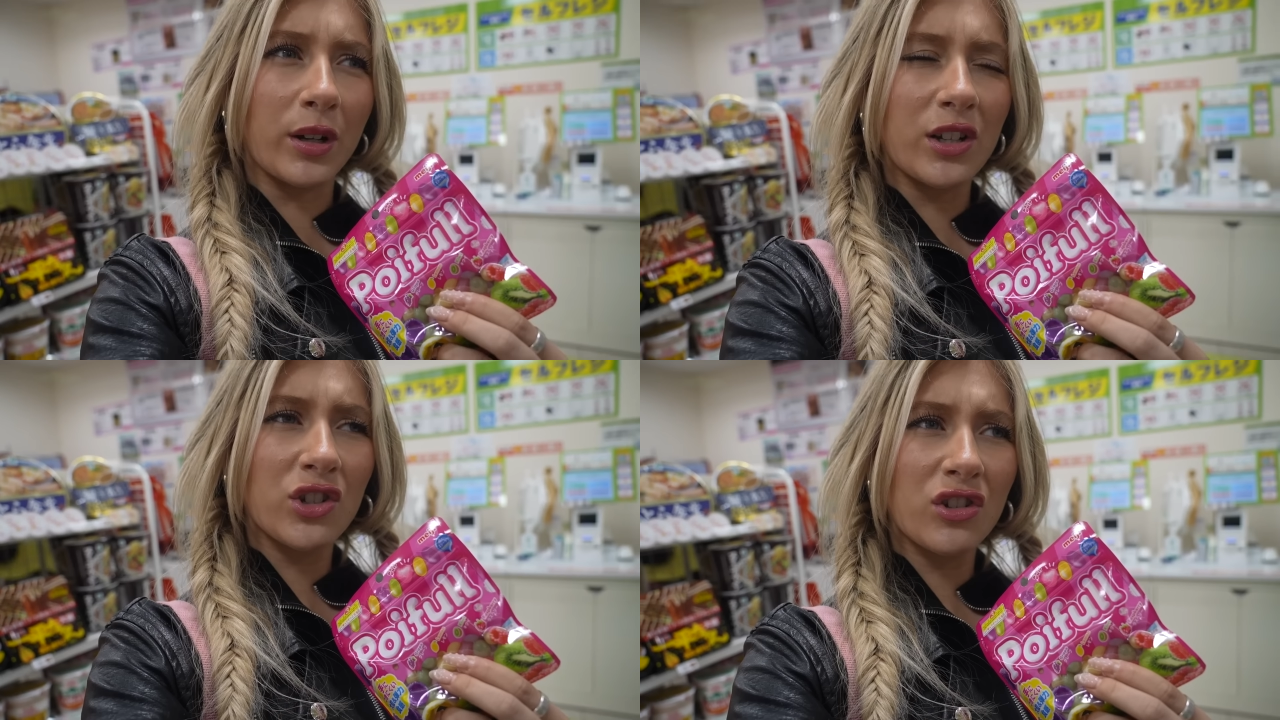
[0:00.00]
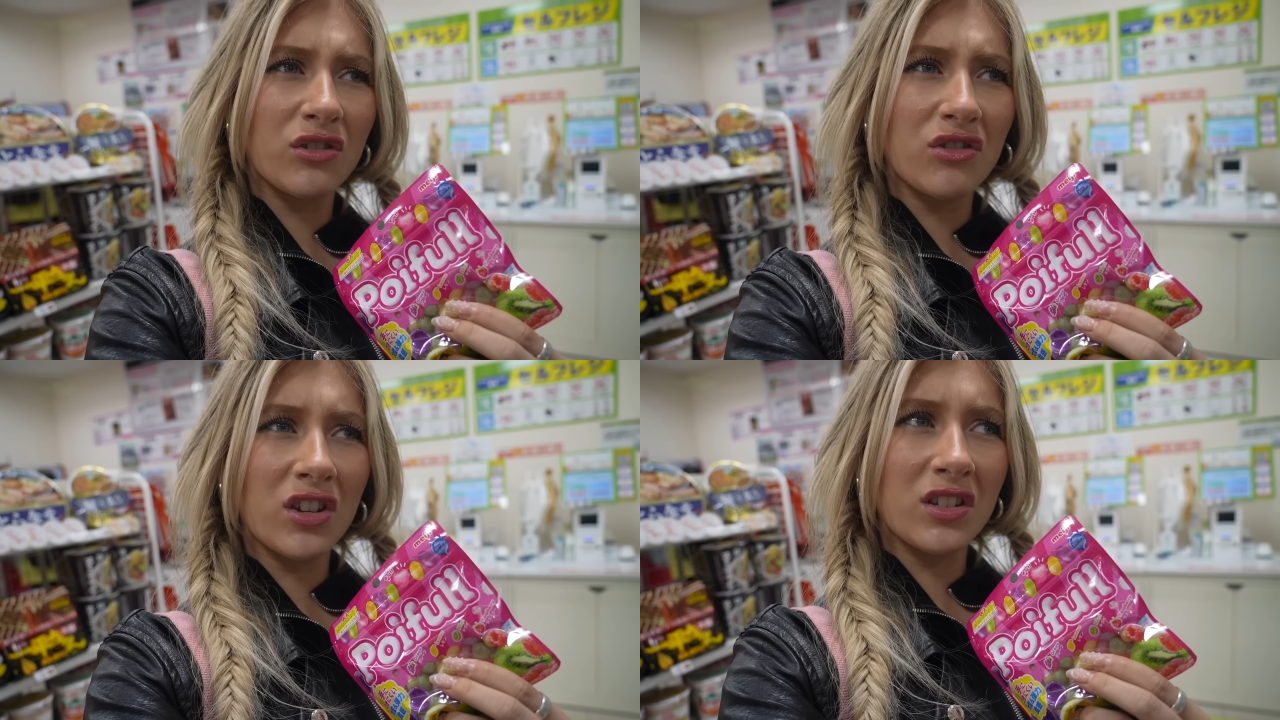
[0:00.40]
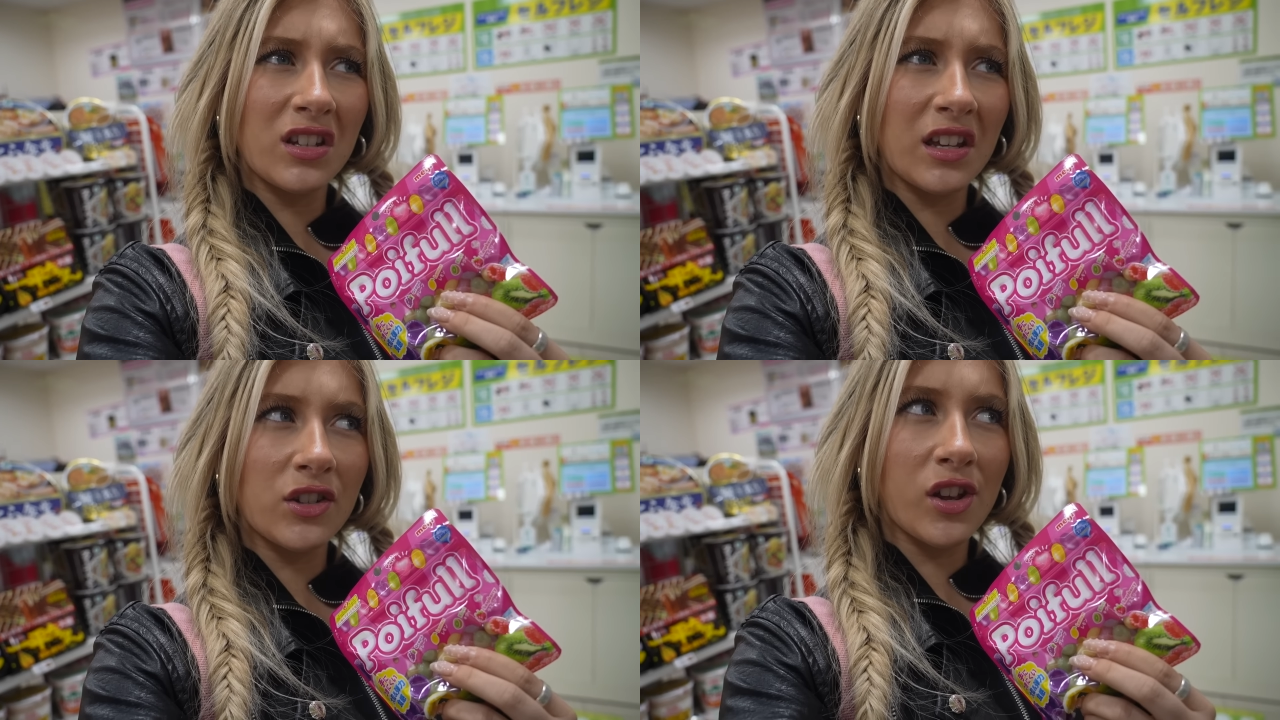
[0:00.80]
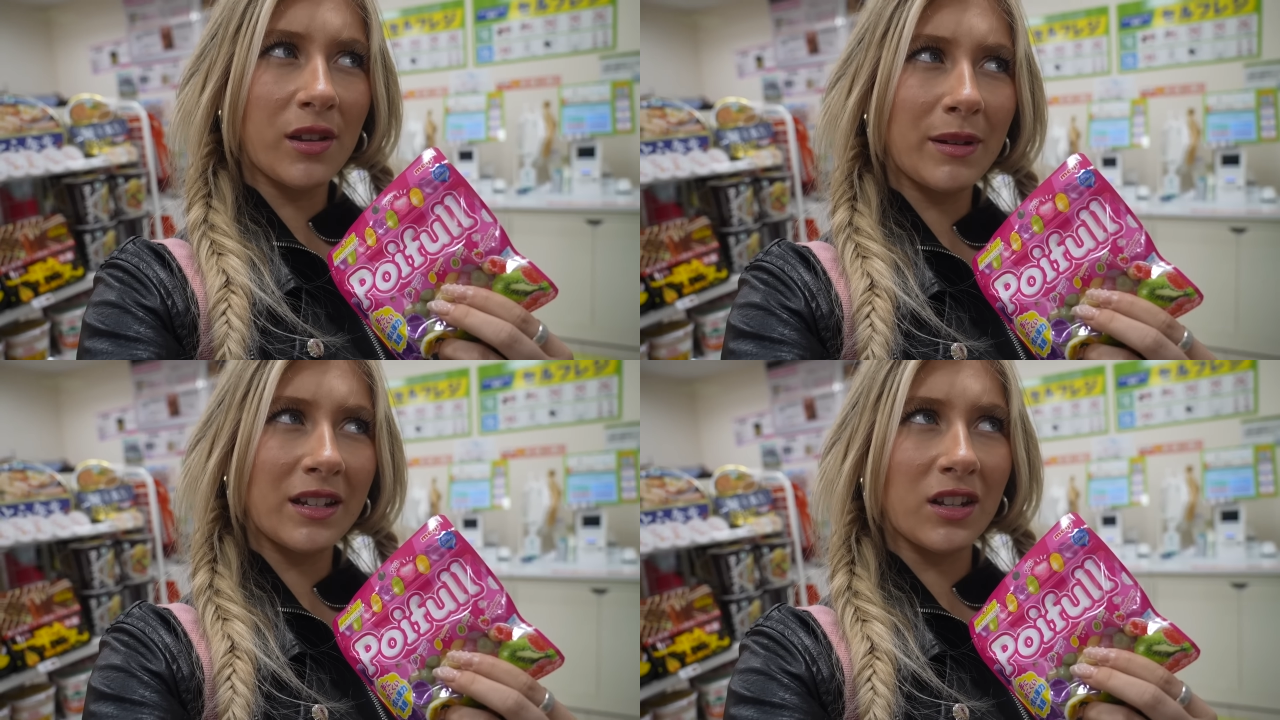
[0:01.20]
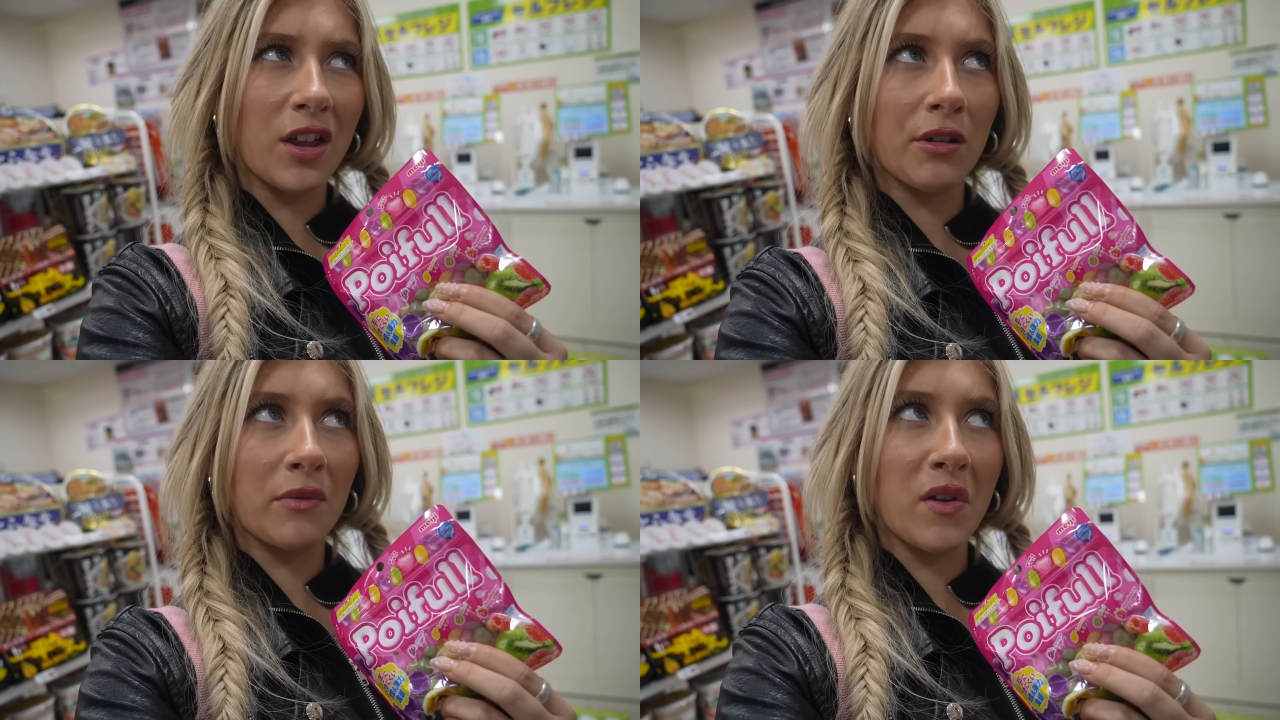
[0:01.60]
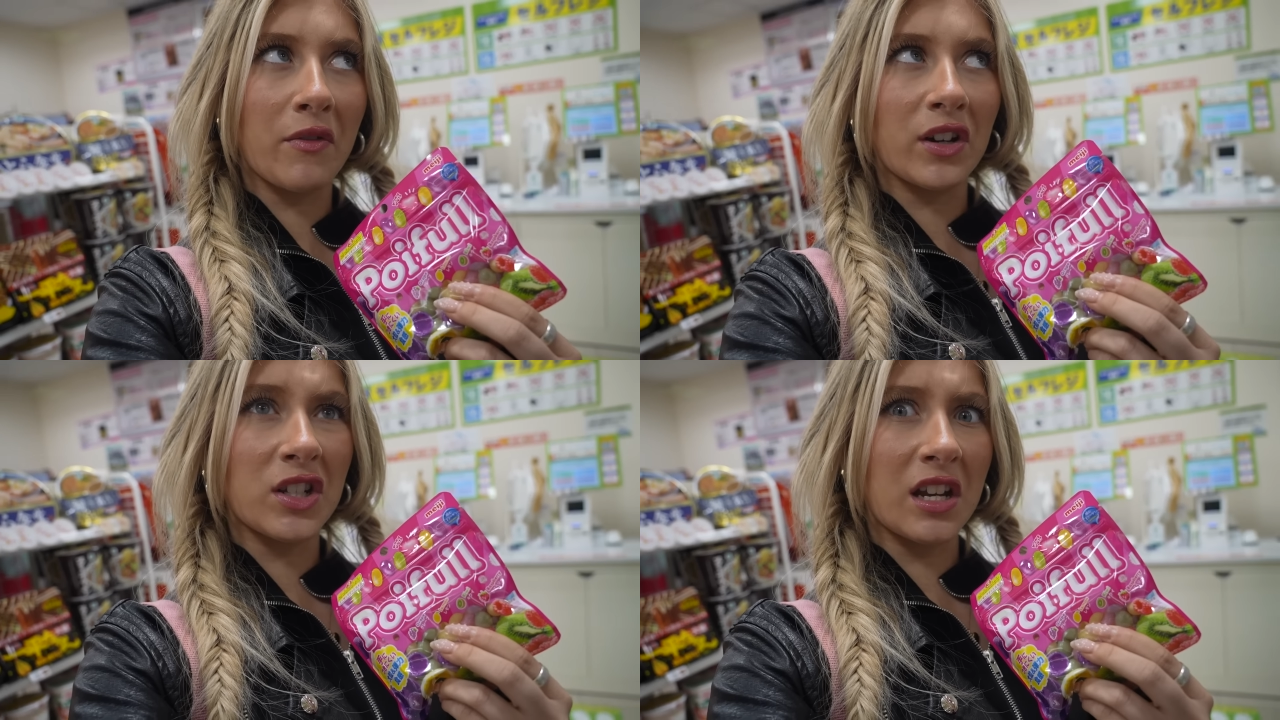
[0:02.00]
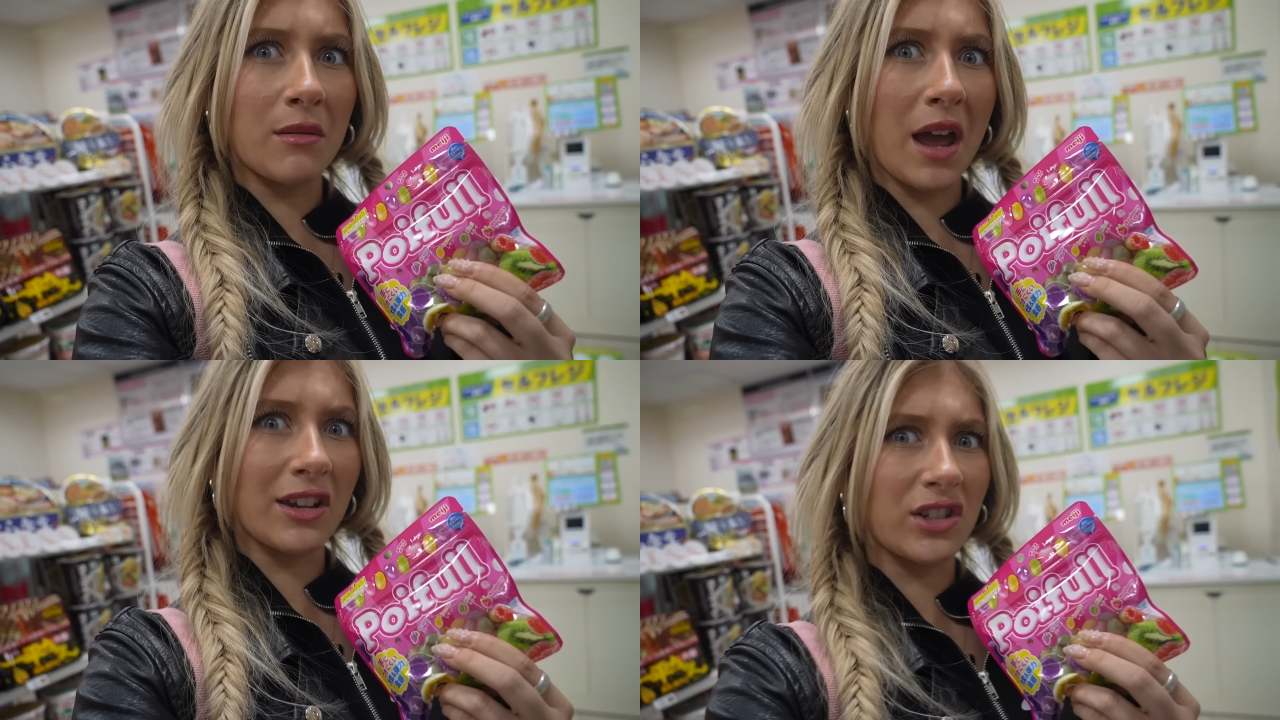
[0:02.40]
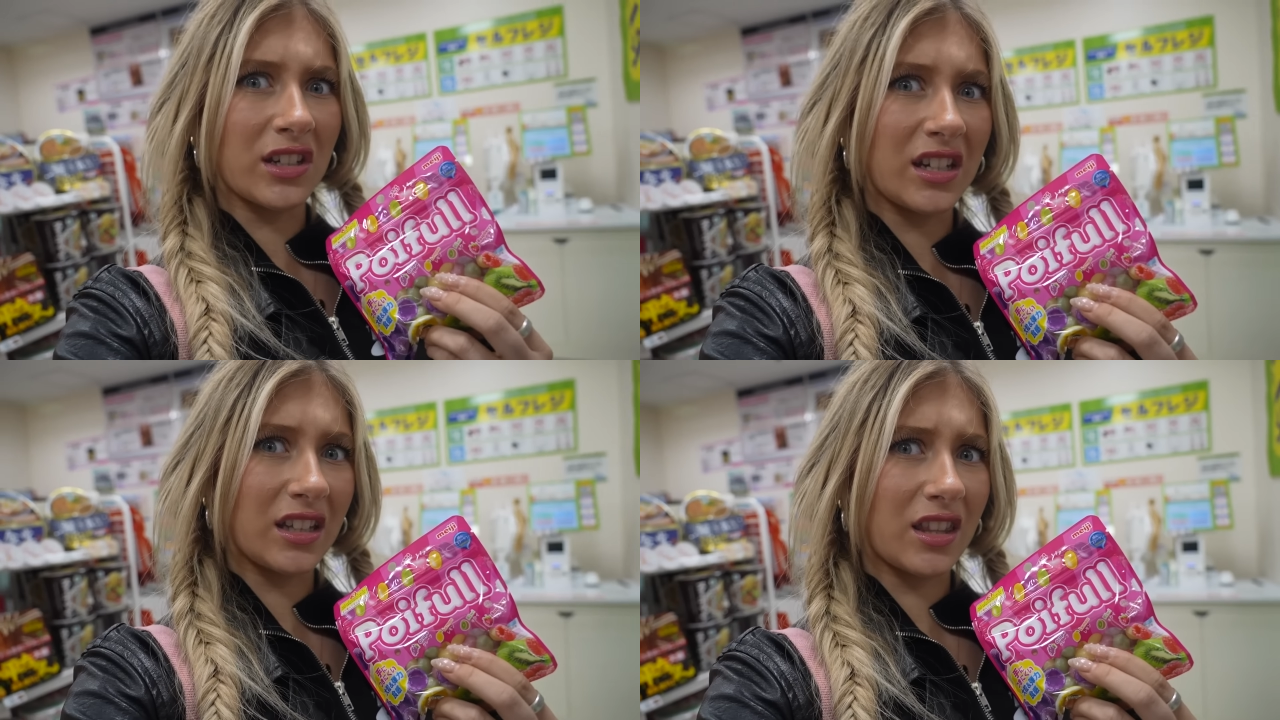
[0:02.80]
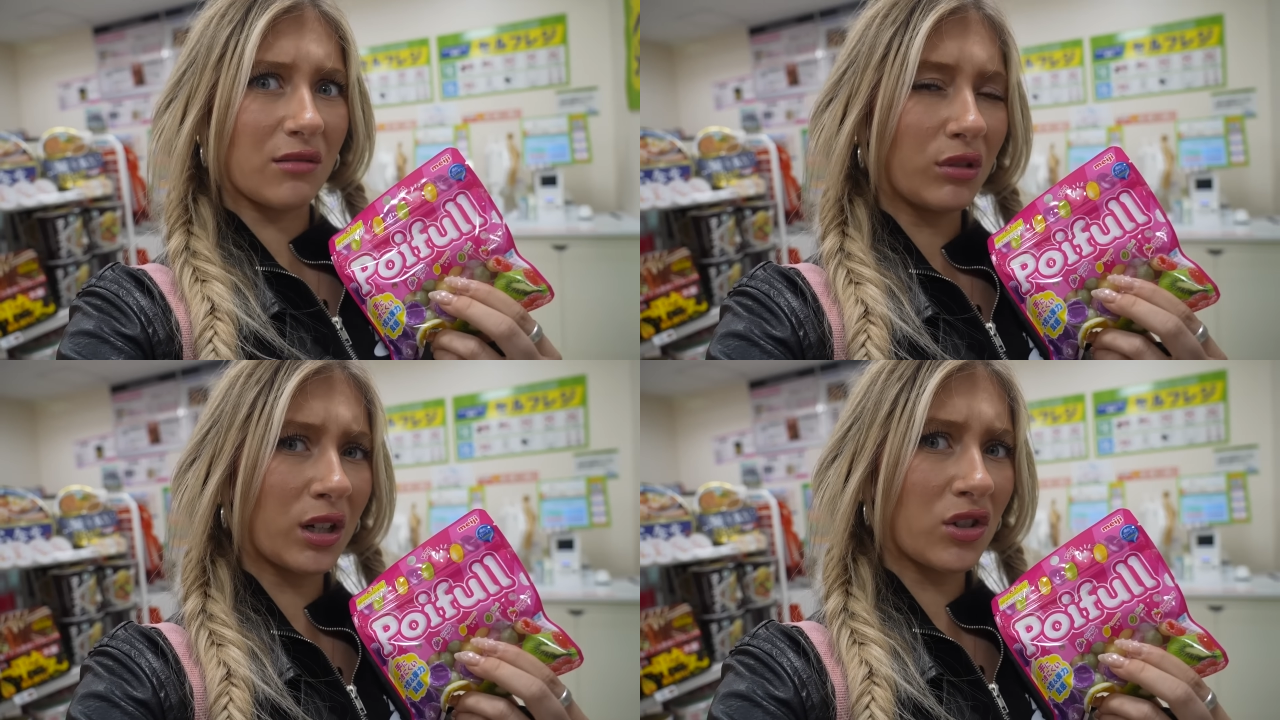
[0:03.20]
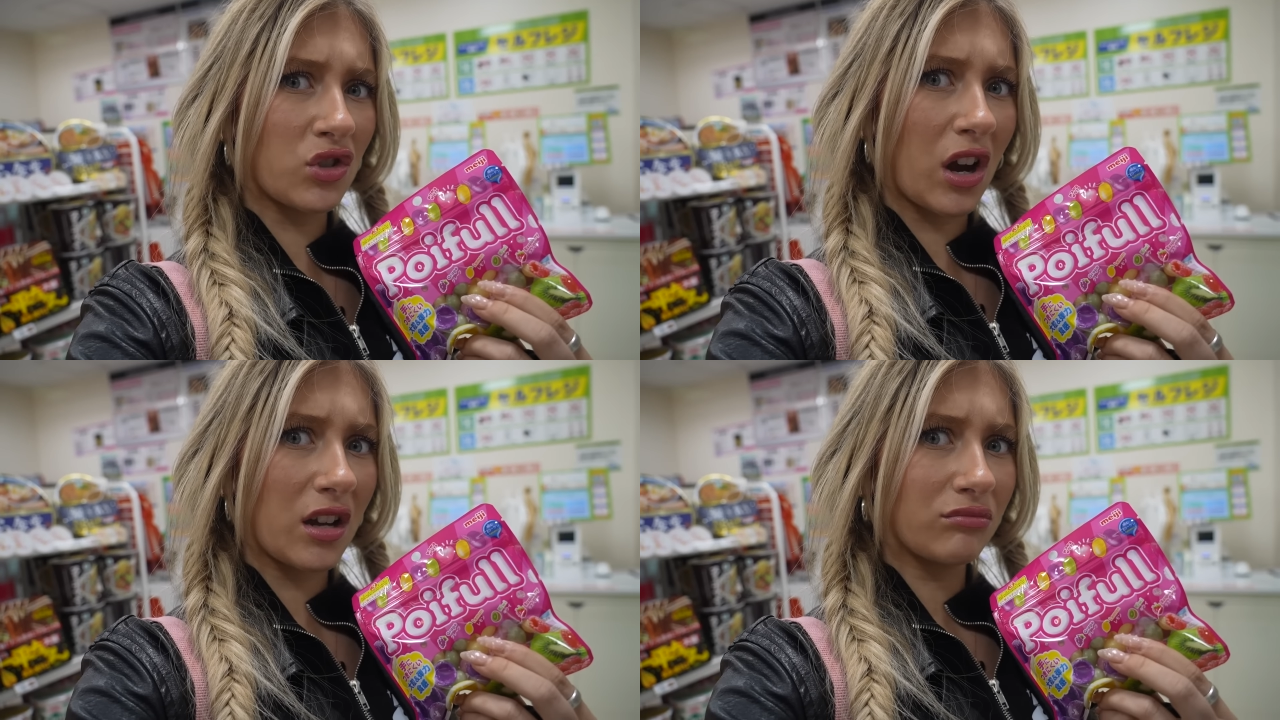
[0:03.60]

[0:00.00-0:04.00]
Pretty sure Jensen likes jelly beans, although I've never seen him actually eat them. We're gonna try.